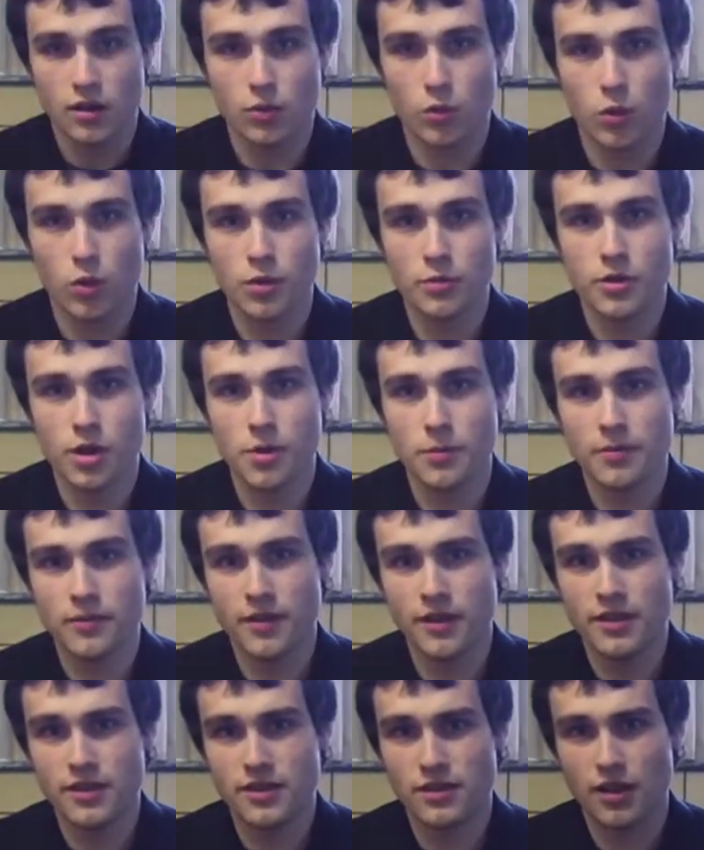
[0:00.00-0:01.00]
The wardrobe of
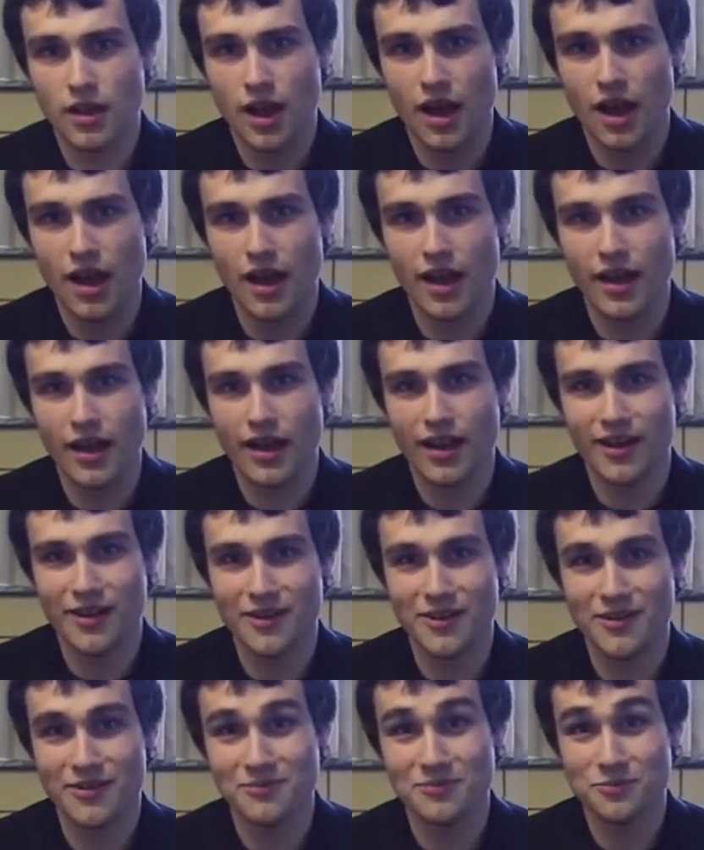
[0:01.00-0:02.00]
this uh,
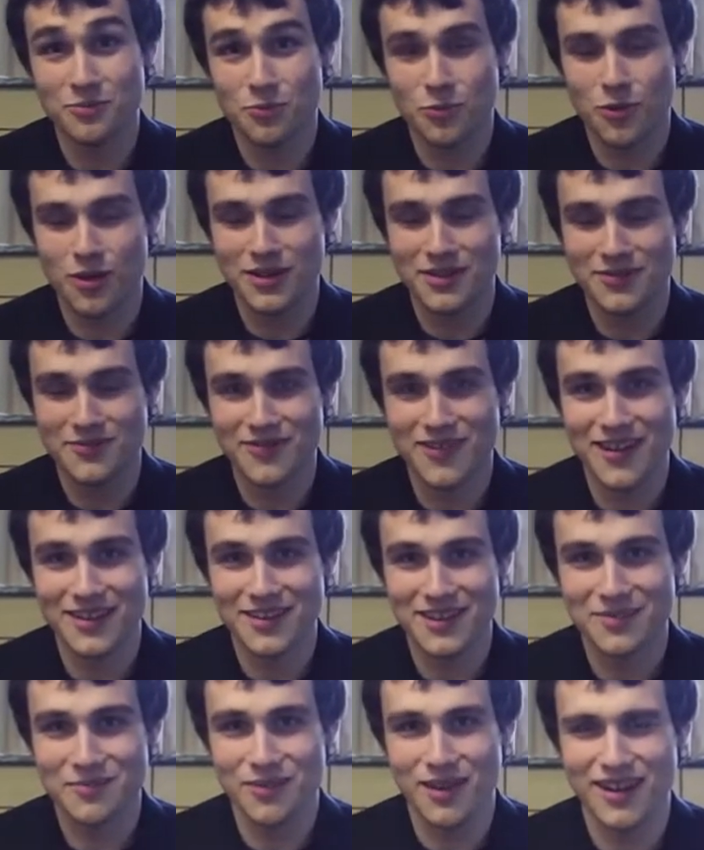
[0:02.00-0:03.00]
era was
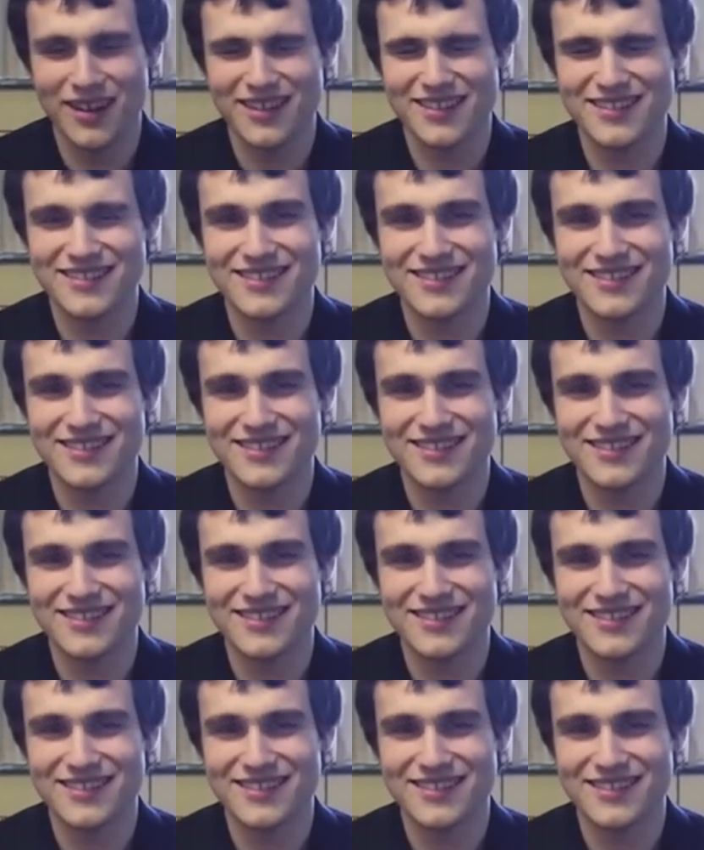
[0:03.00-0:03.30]
affected by...